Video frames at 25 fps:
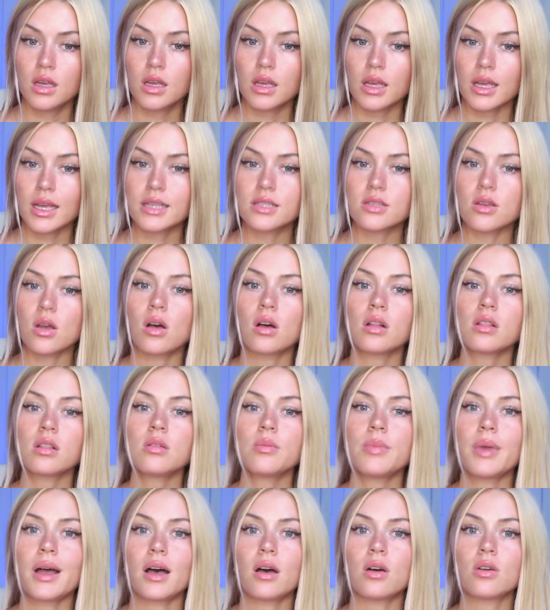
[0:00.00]
It's all
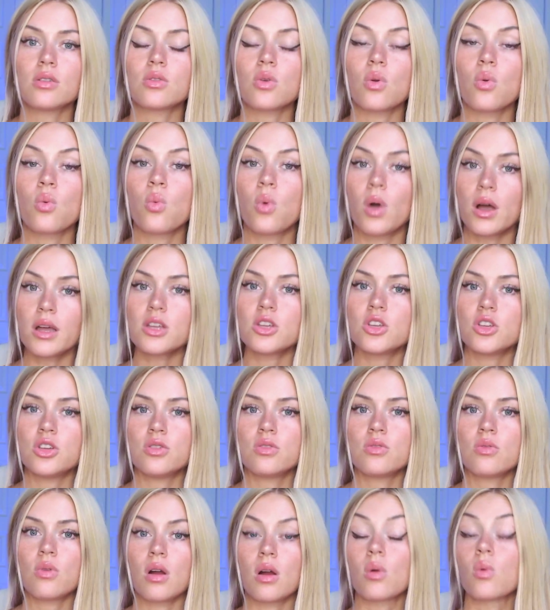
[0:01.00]
about what
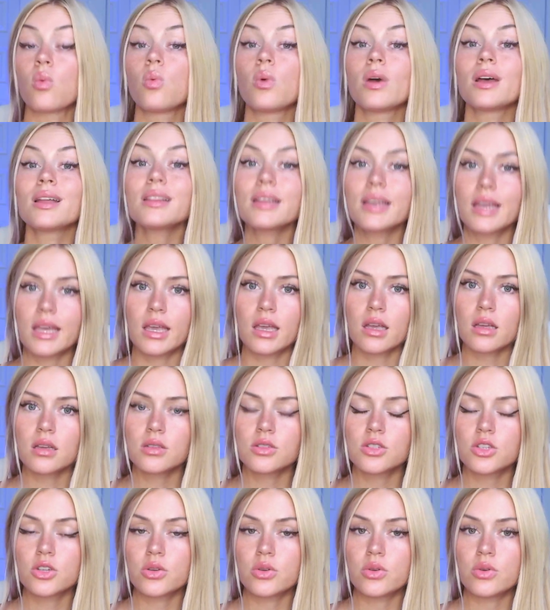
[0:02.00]
you are willing
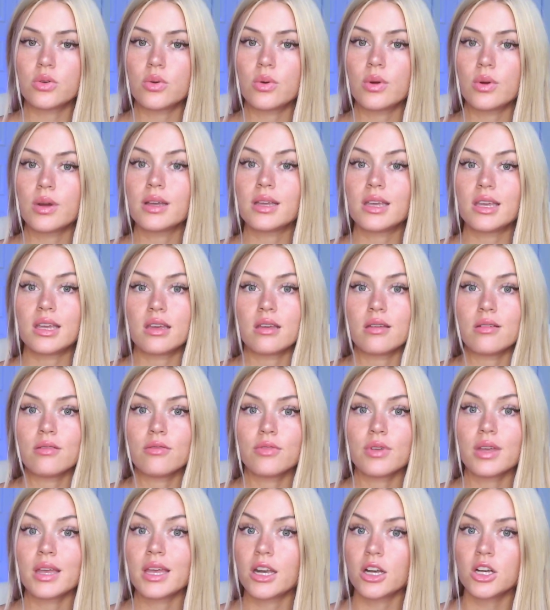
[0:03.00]
to give
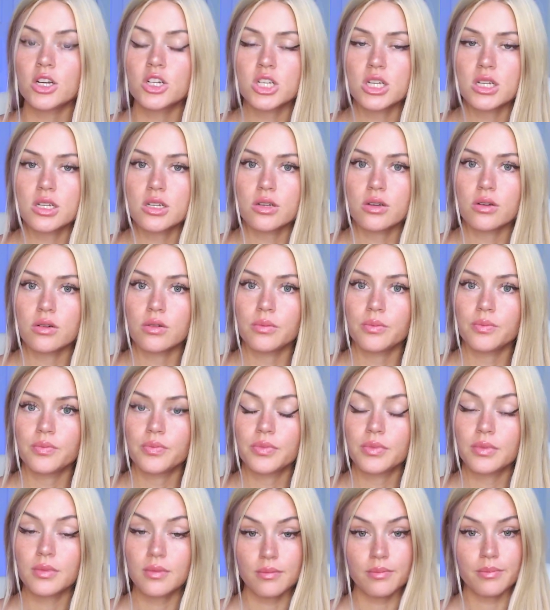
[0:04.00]
energy to.
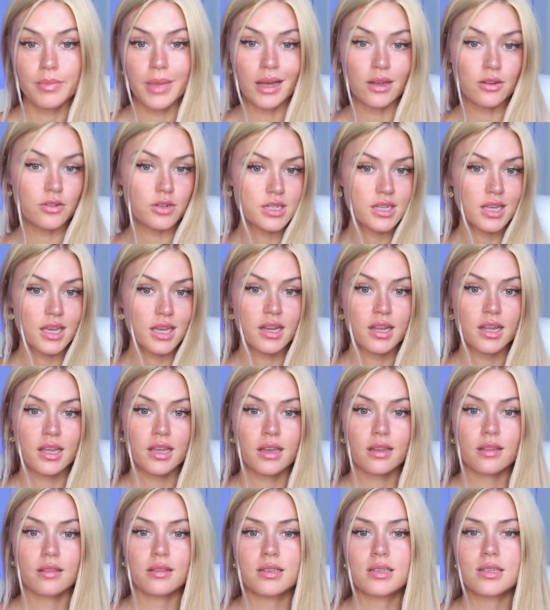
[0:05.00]
Boundary
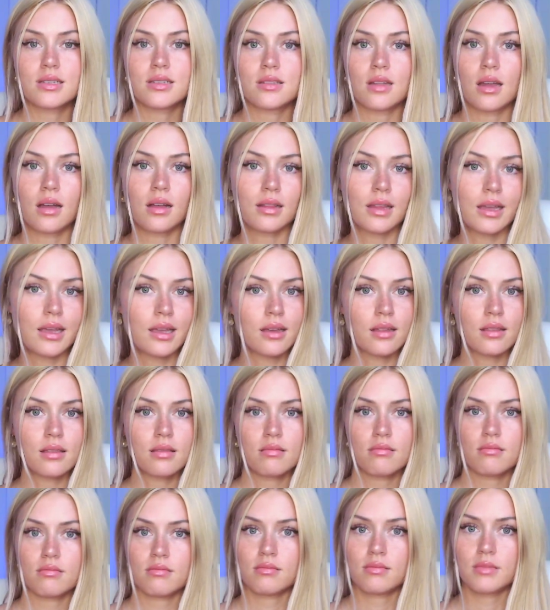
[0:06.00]
setting, this is not like a
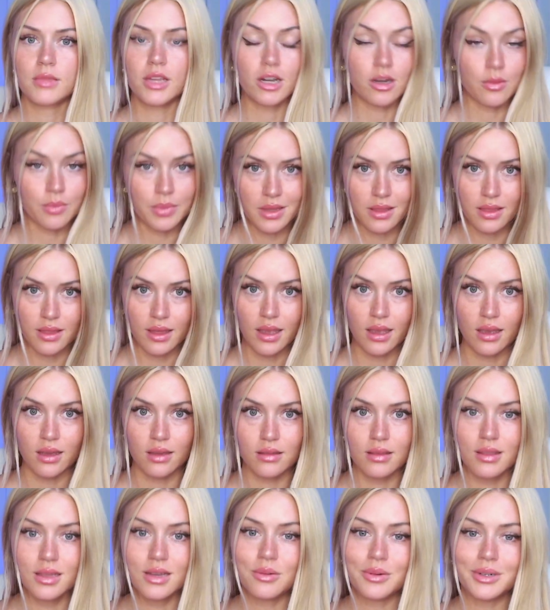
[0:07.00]
therapy thing
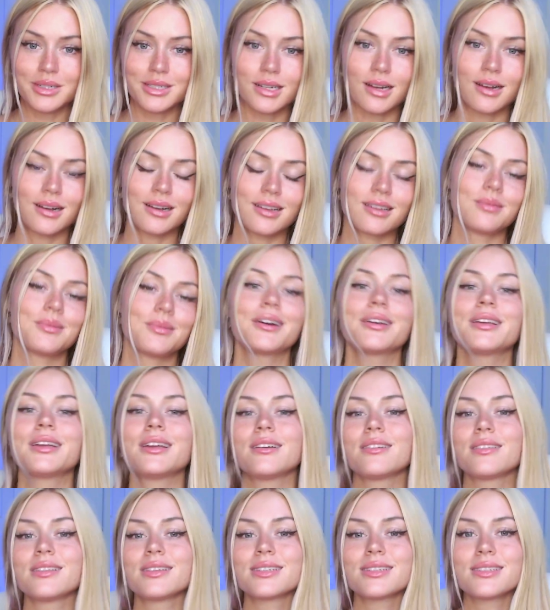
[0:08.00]
we're talking about
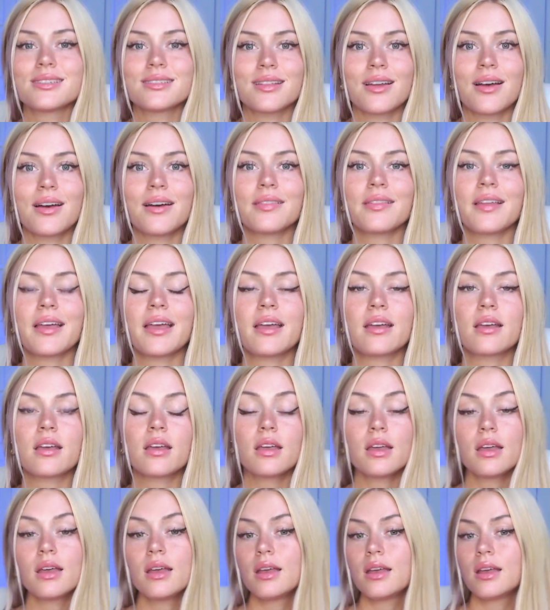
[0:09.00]
here. This is not like
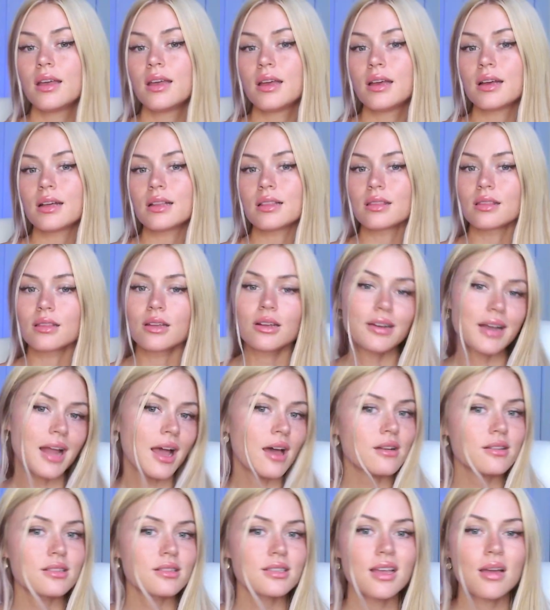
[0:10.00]
learn how
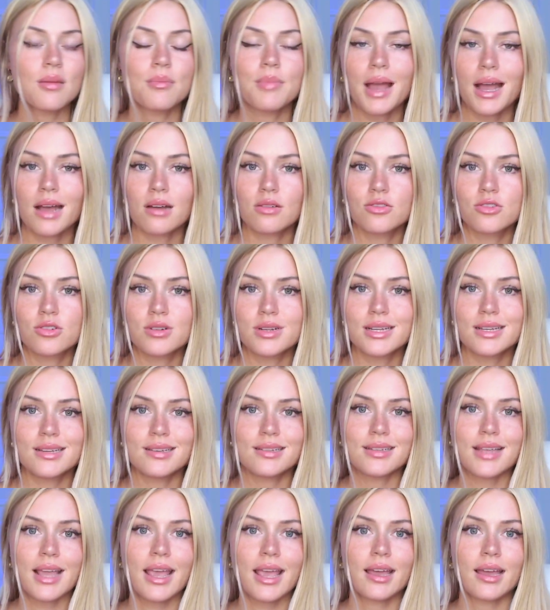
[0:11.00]
to set boundaries
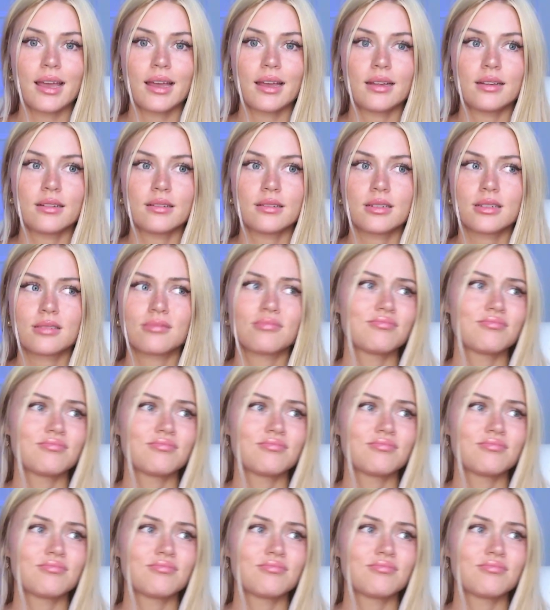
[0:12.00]
and